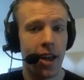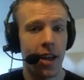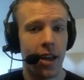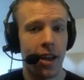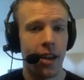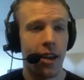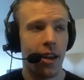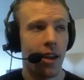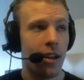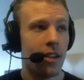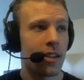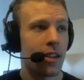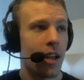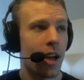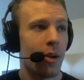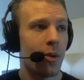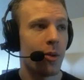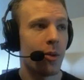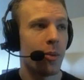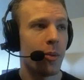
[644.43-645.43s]
and
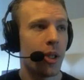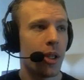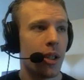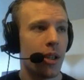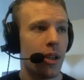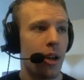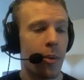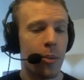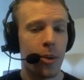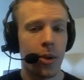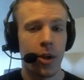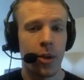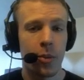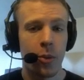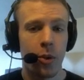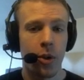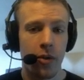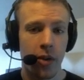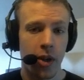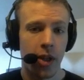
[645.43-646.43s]
I will be uploading
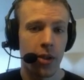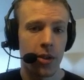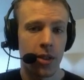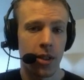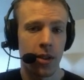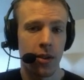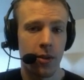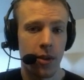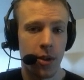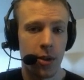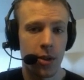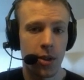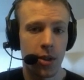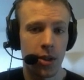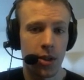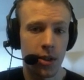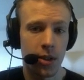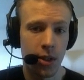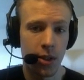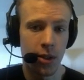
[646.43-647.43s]
more videos in the
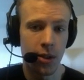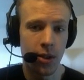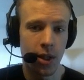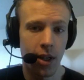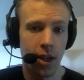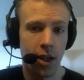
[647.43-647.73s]
future soon.